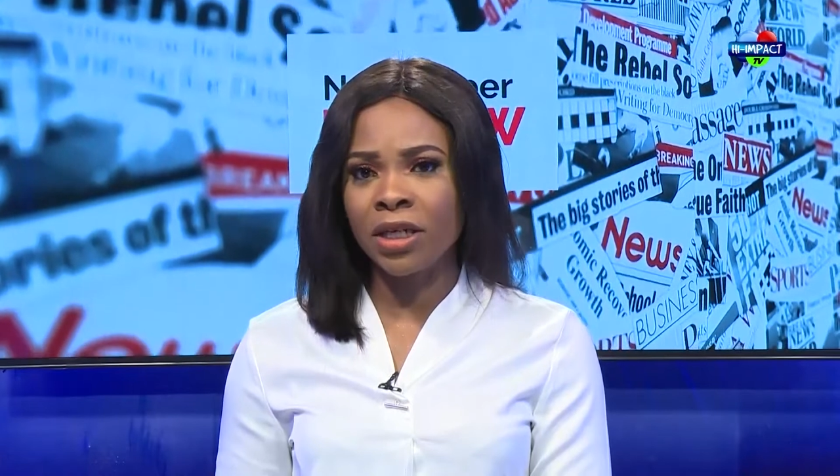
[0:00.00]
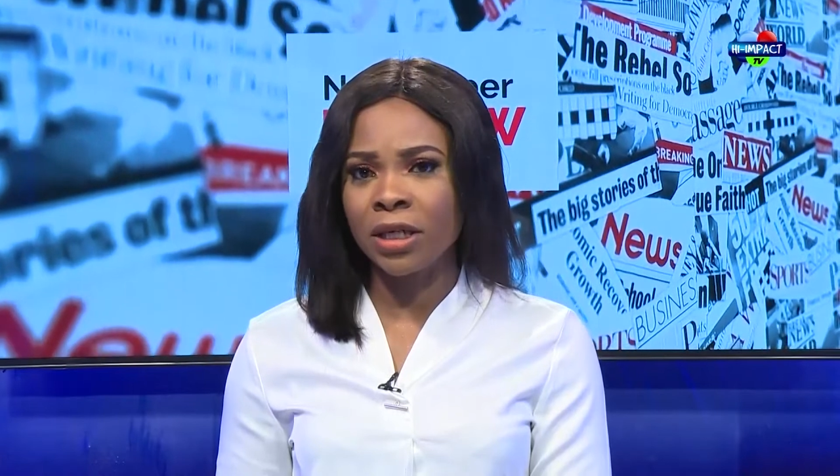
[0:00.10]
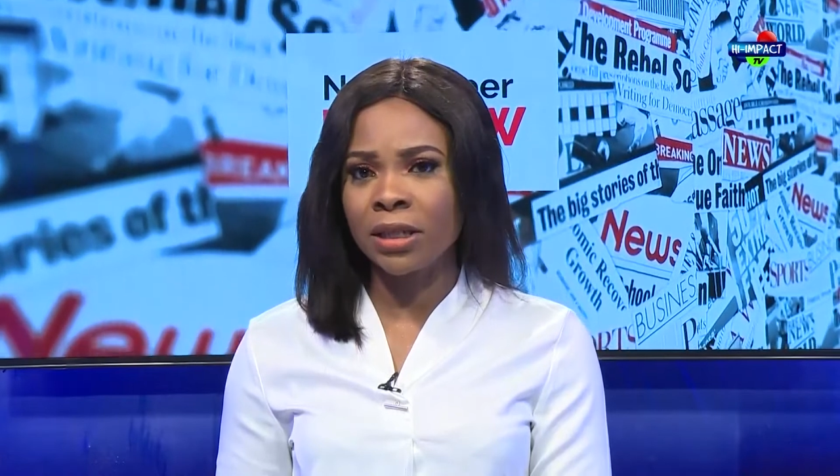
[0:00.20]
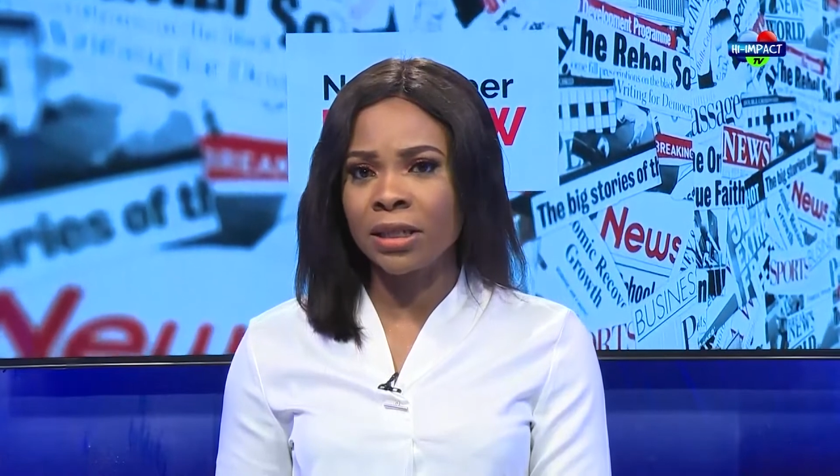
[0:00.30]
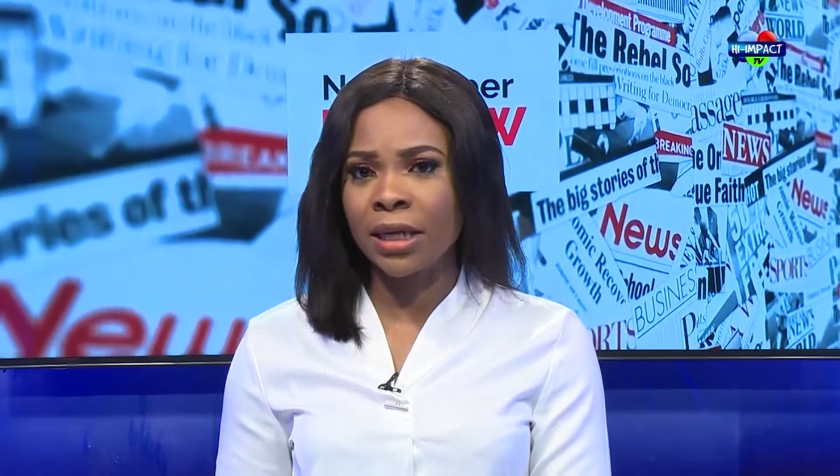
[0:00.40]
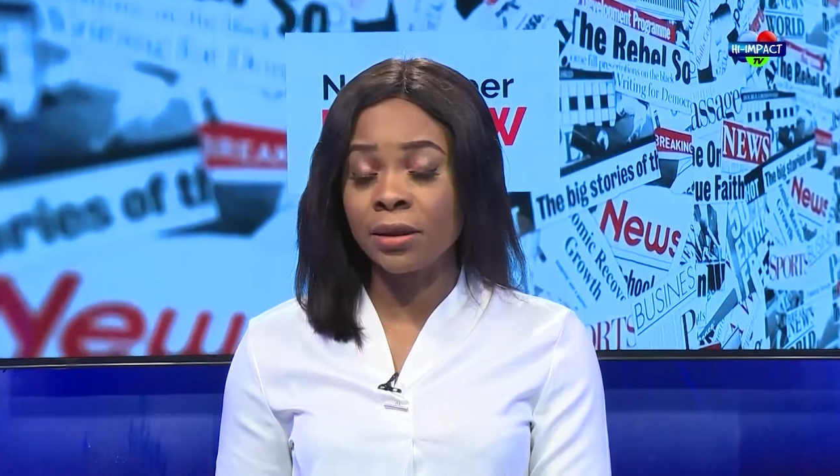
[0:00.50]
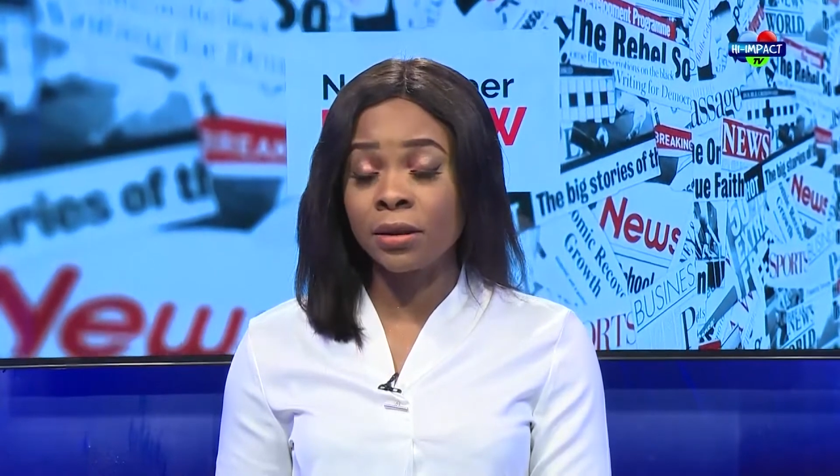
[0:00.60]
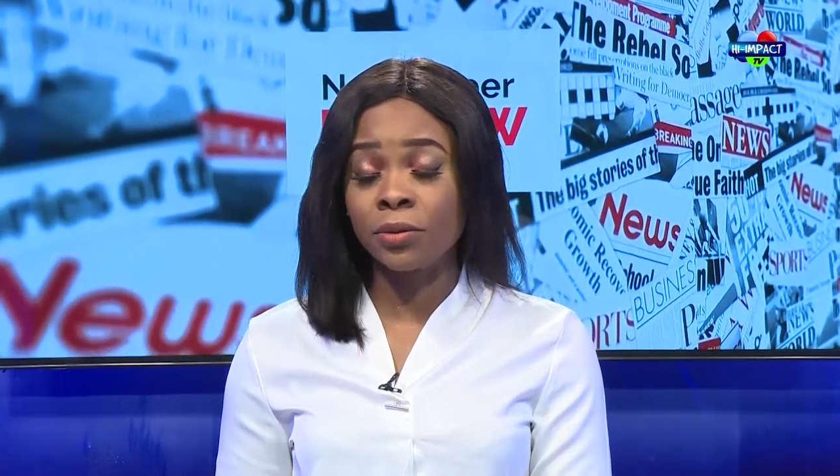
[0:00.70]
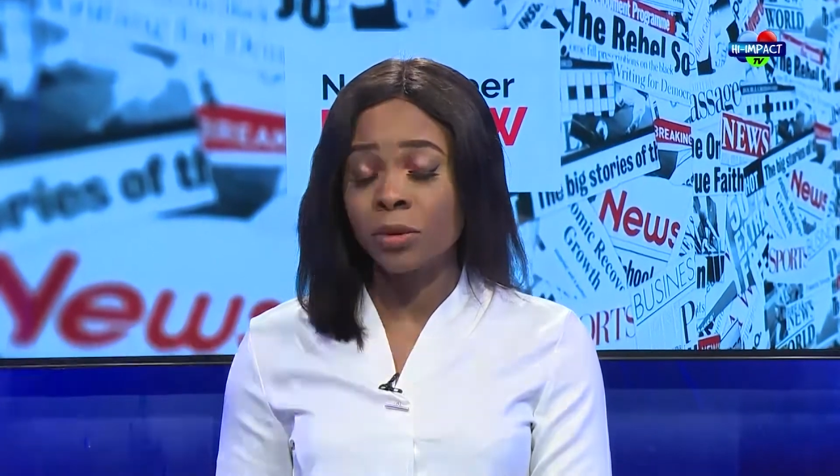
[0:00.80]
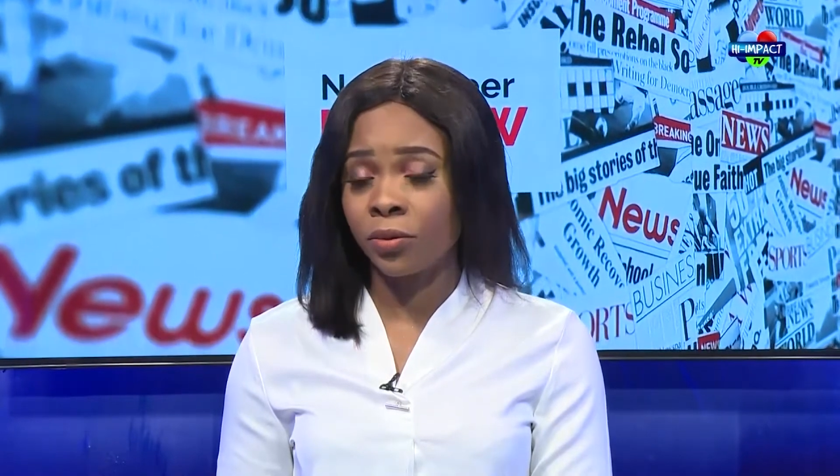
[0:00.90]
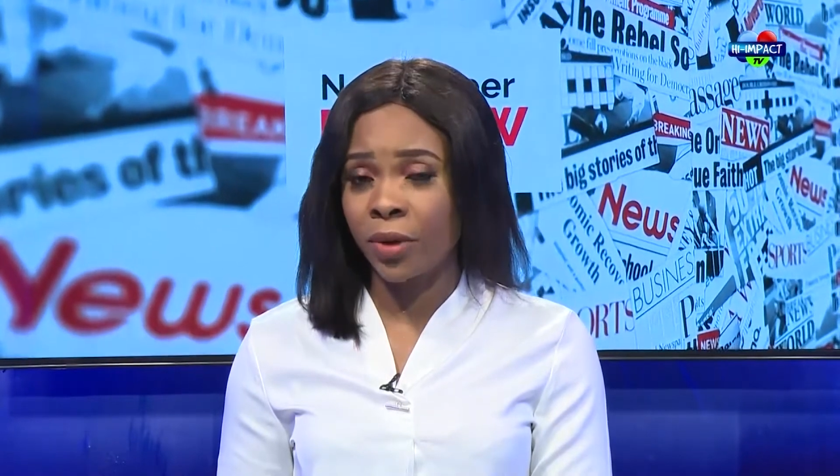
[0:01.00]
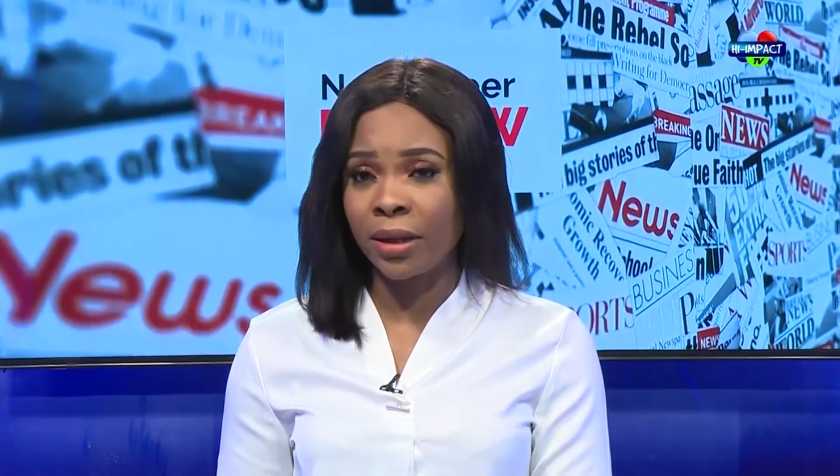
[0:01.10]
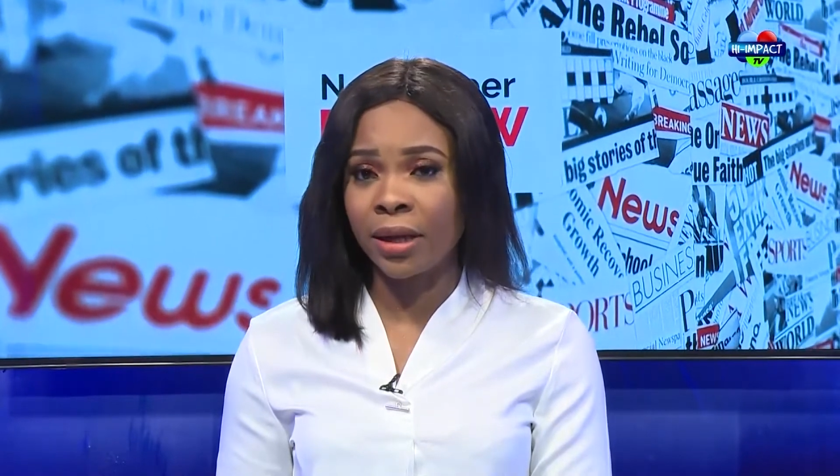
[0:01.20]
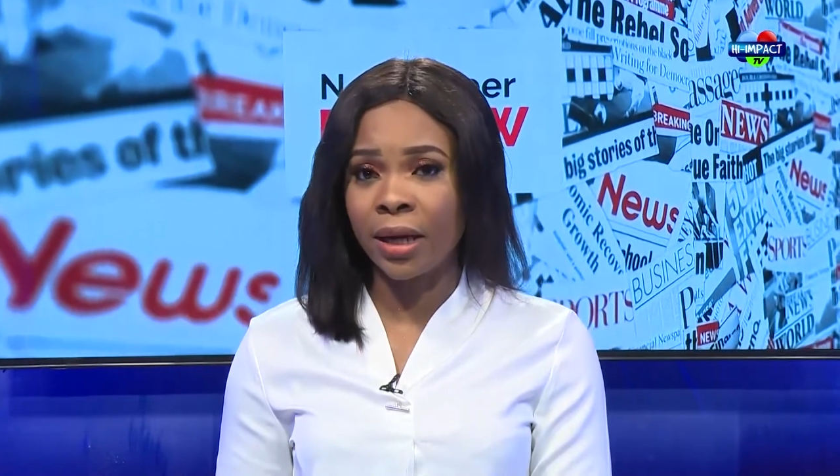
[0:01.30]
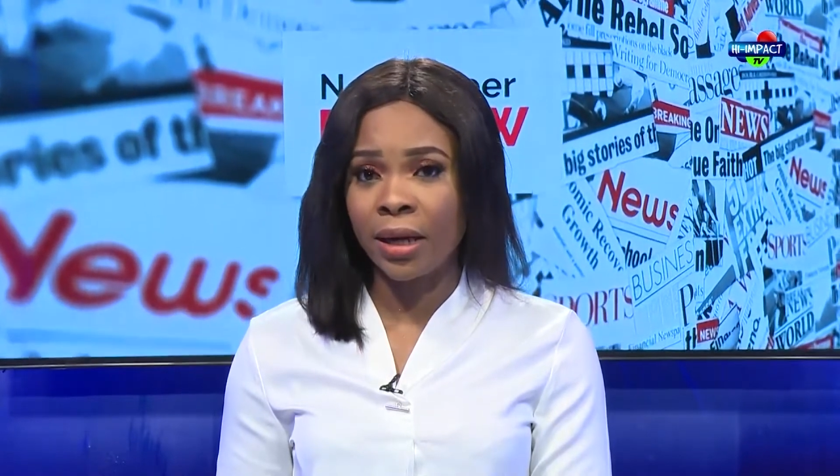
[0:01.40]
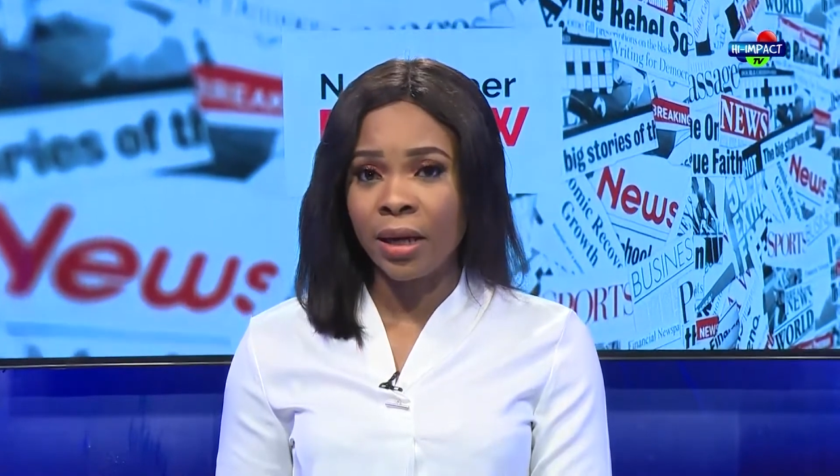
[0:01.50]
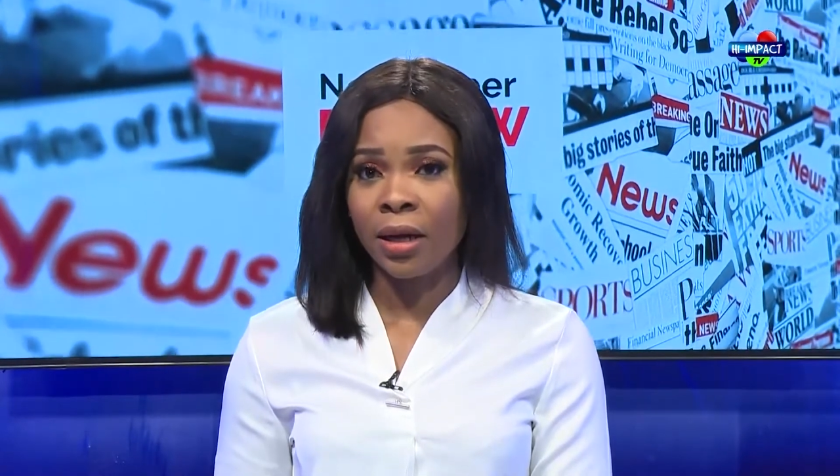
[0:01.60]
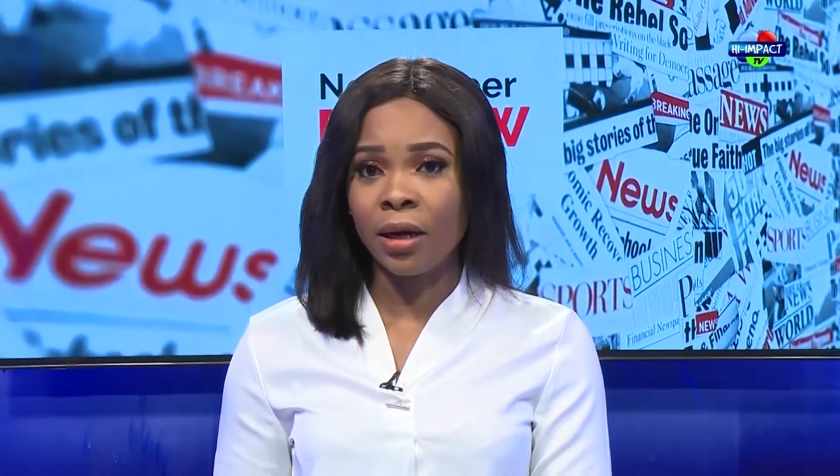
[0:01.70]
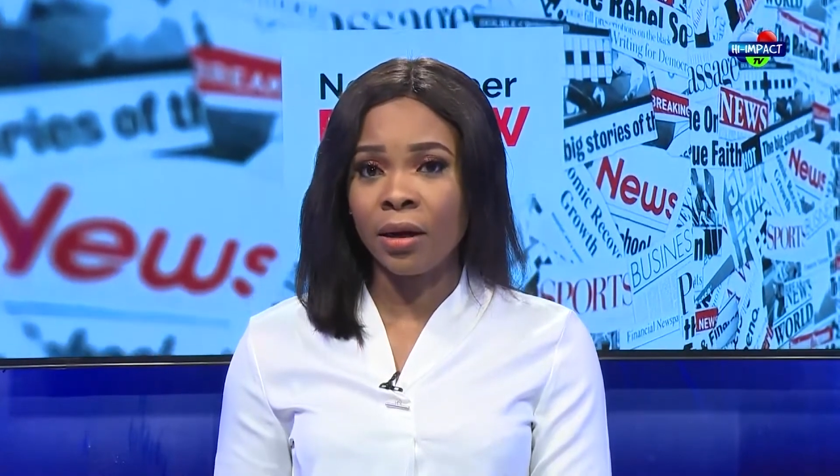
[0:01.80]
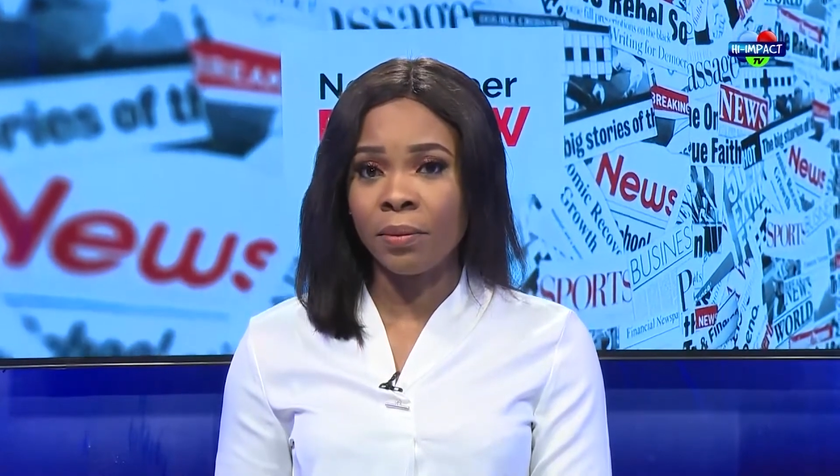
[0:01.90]
sent, rather,
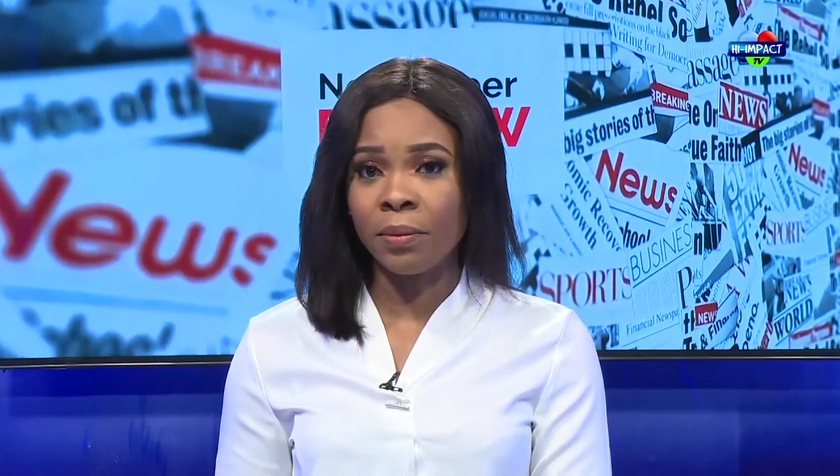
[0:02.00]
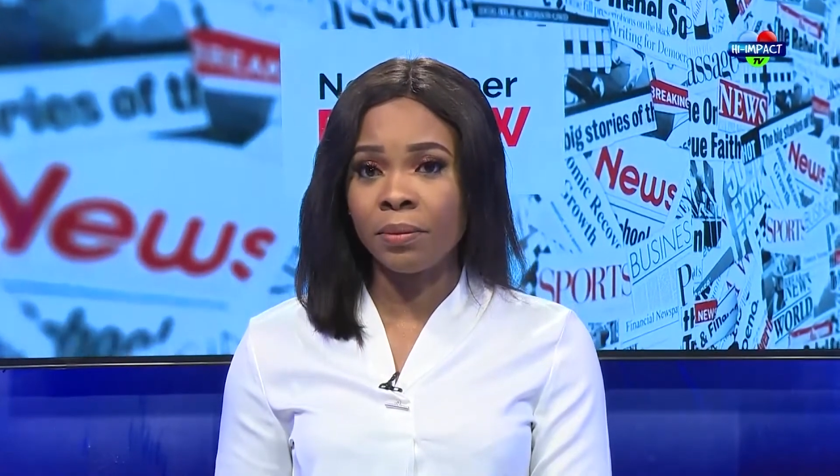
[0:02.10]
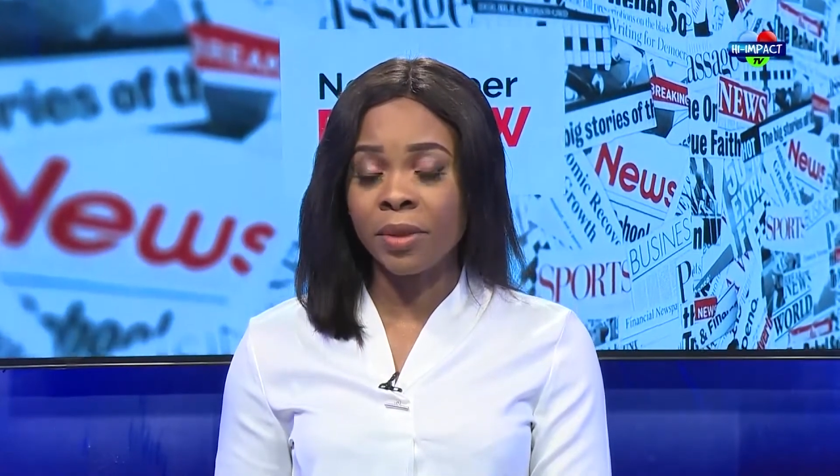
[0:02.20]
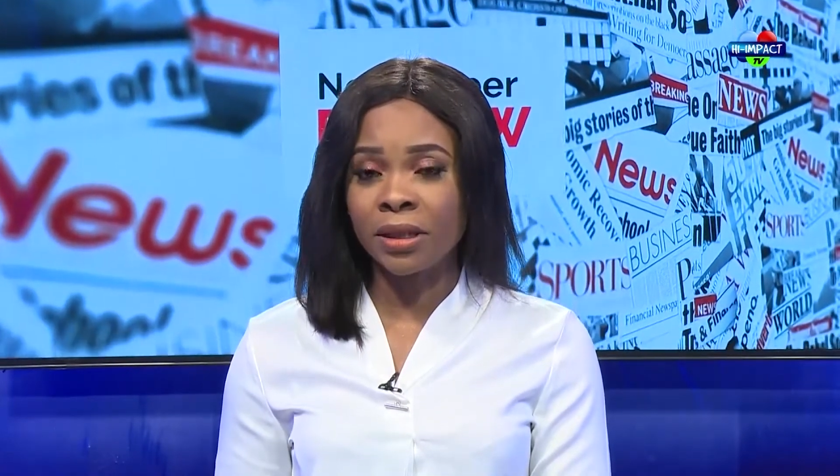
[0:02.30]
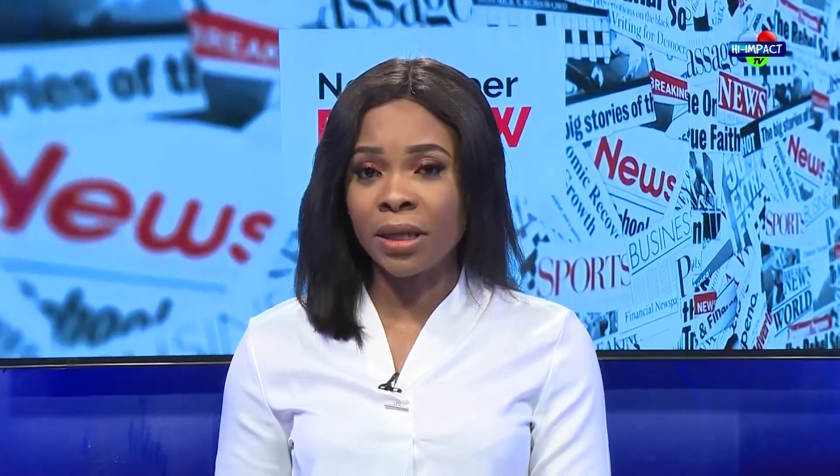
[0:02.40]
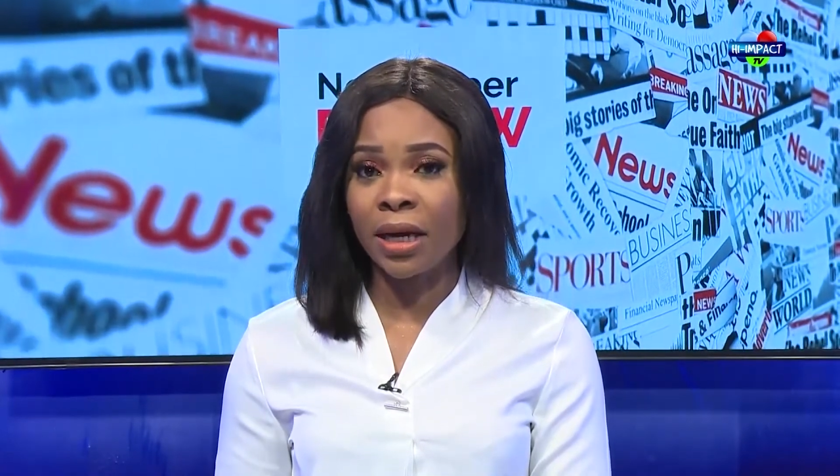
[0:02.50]
Mr.